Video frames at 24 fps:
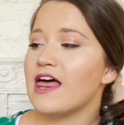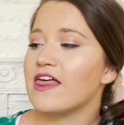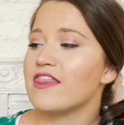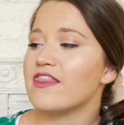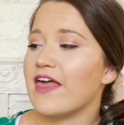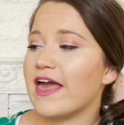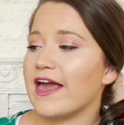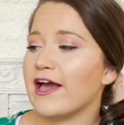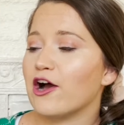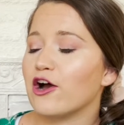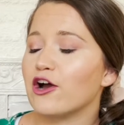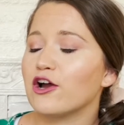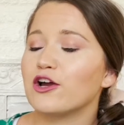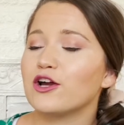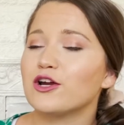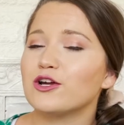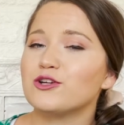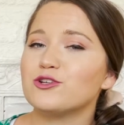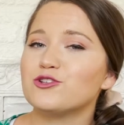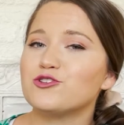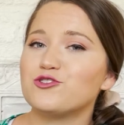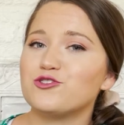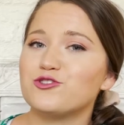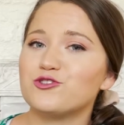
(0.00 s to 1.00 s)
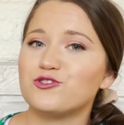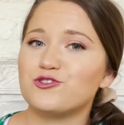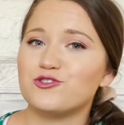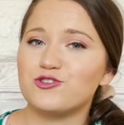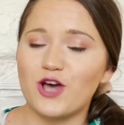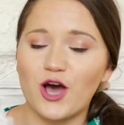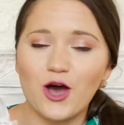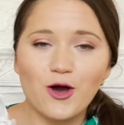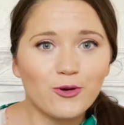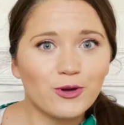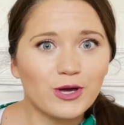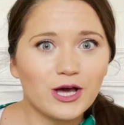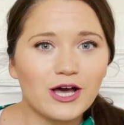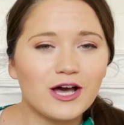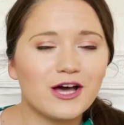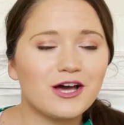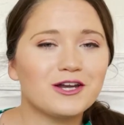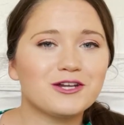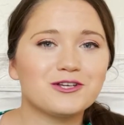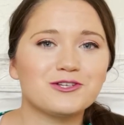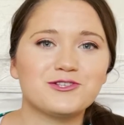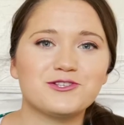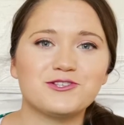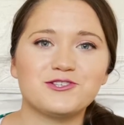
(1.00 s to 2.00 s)
They are so
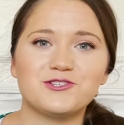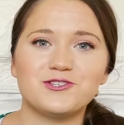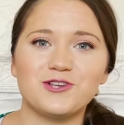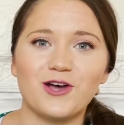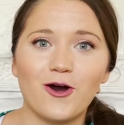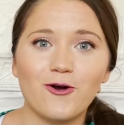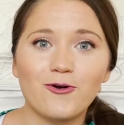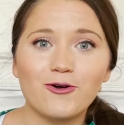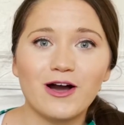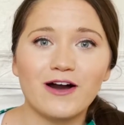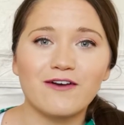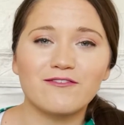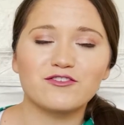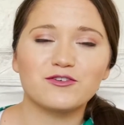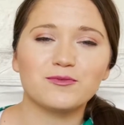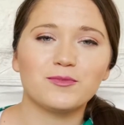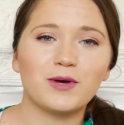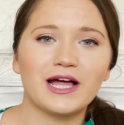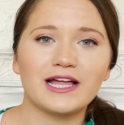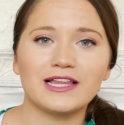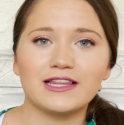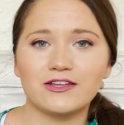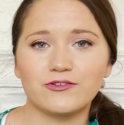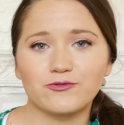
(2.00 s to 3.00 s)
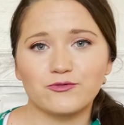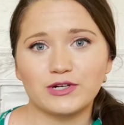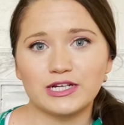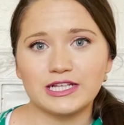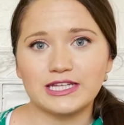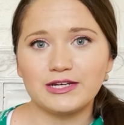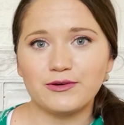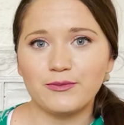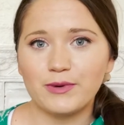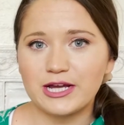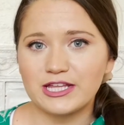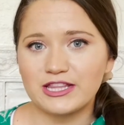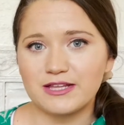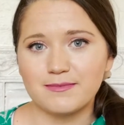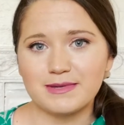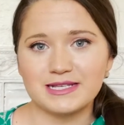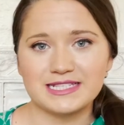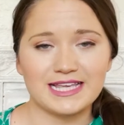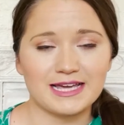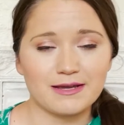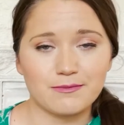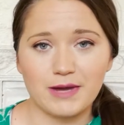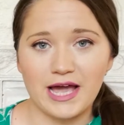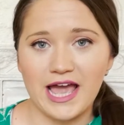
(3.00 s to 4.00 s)
good, so comfortable. I really wear them
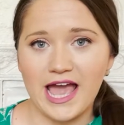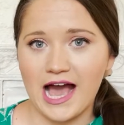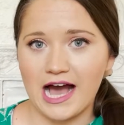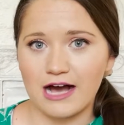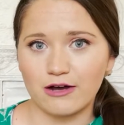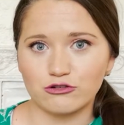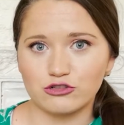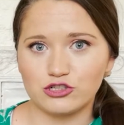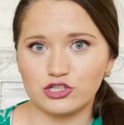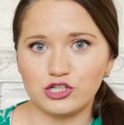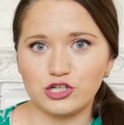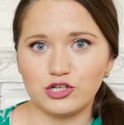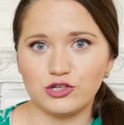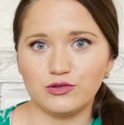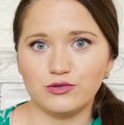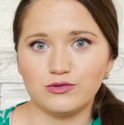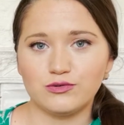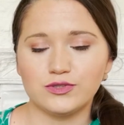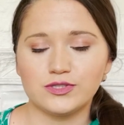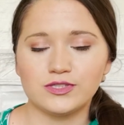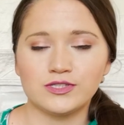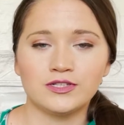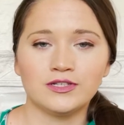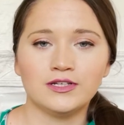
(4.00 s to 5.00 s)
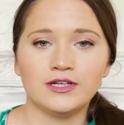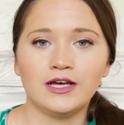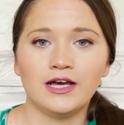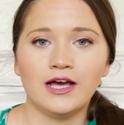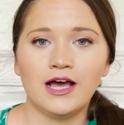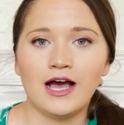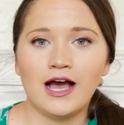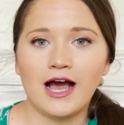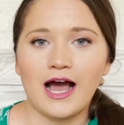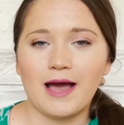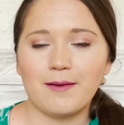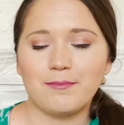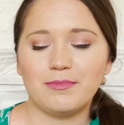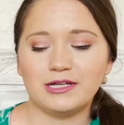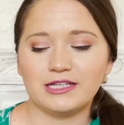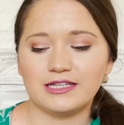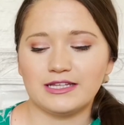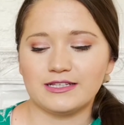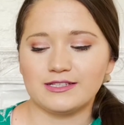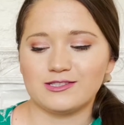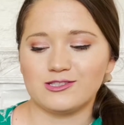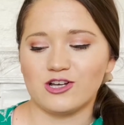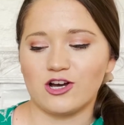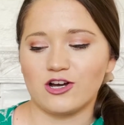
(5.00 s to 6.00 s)
as like my house shoes. I
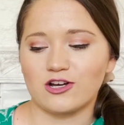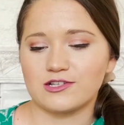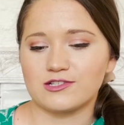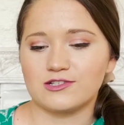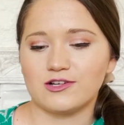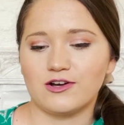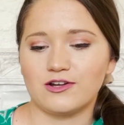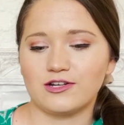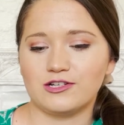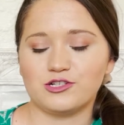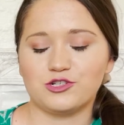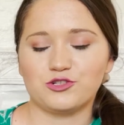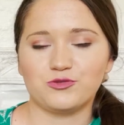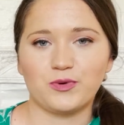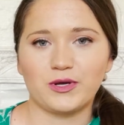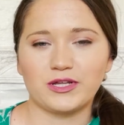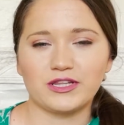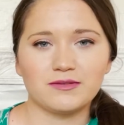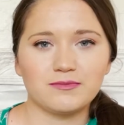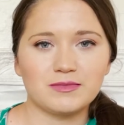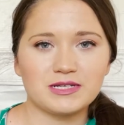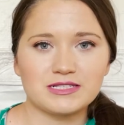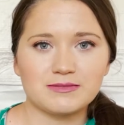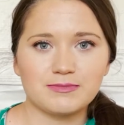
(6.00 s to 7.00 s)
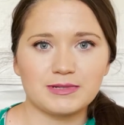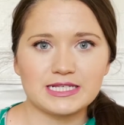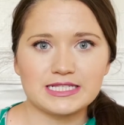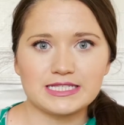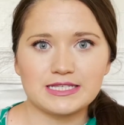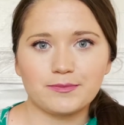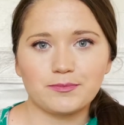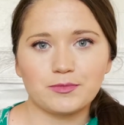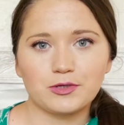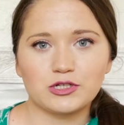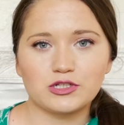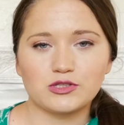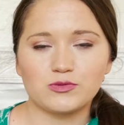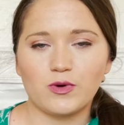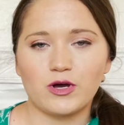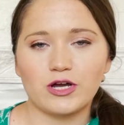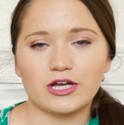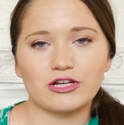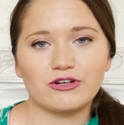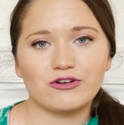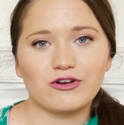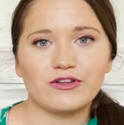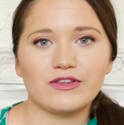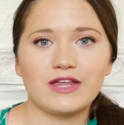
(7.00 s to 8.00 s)
put the socks on and just wear them as my slippers
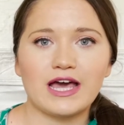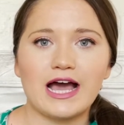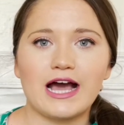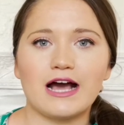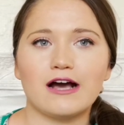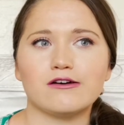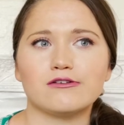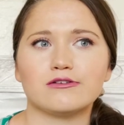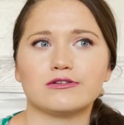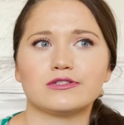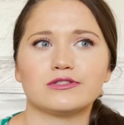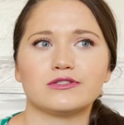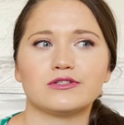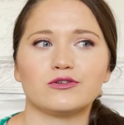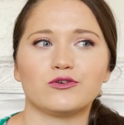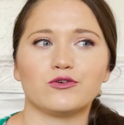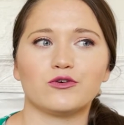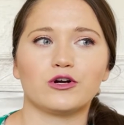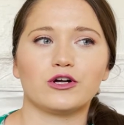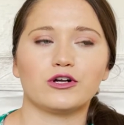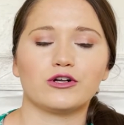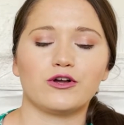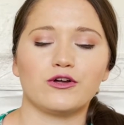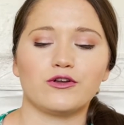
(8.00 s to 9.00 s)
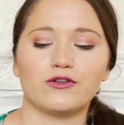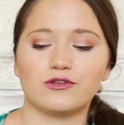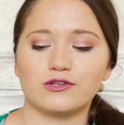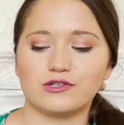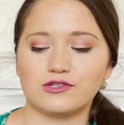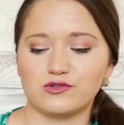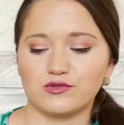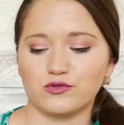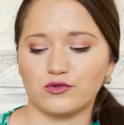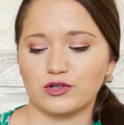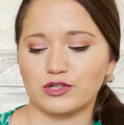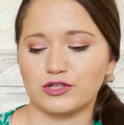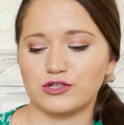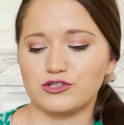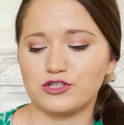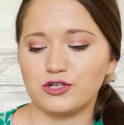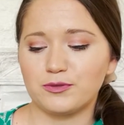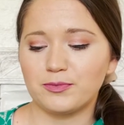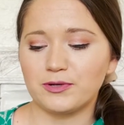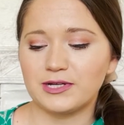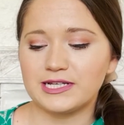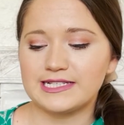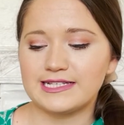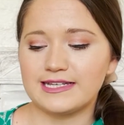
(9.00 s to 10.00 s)
walking around the house, or I'll go to the store. They're
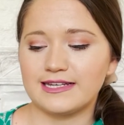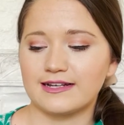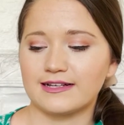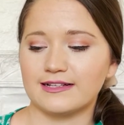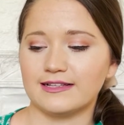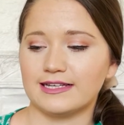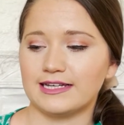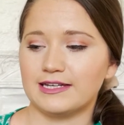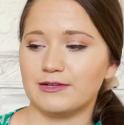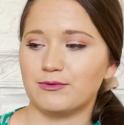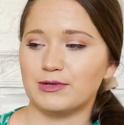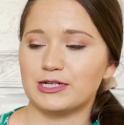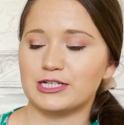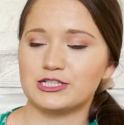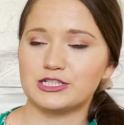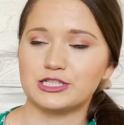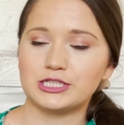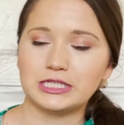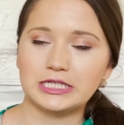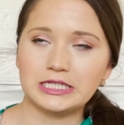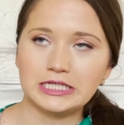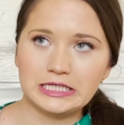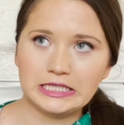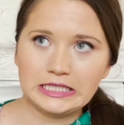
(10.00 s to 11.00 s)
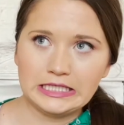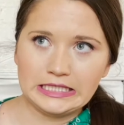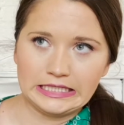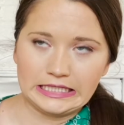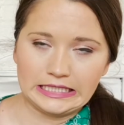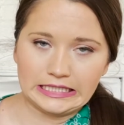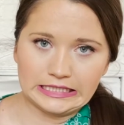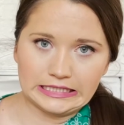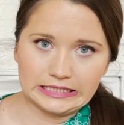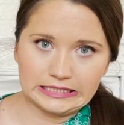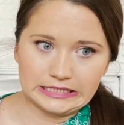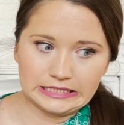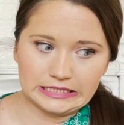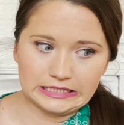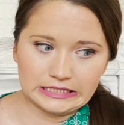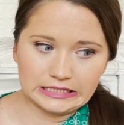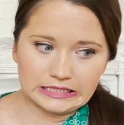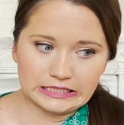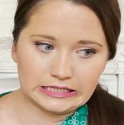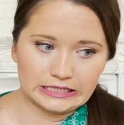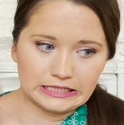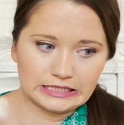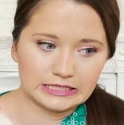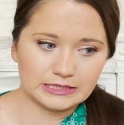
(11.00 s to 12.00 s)
super easy to clean, which I need to
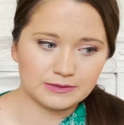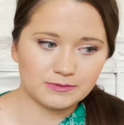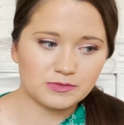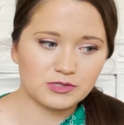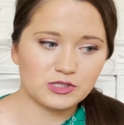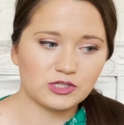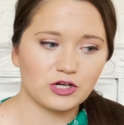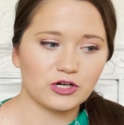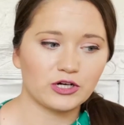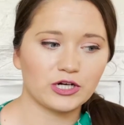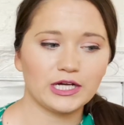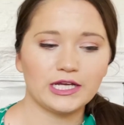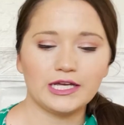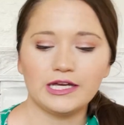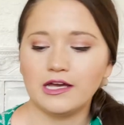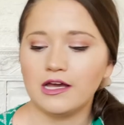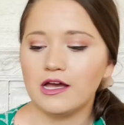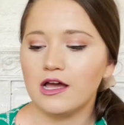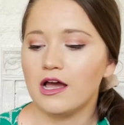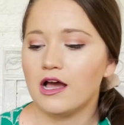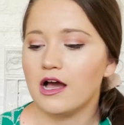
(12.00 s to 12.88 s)
clean, I'm sorry.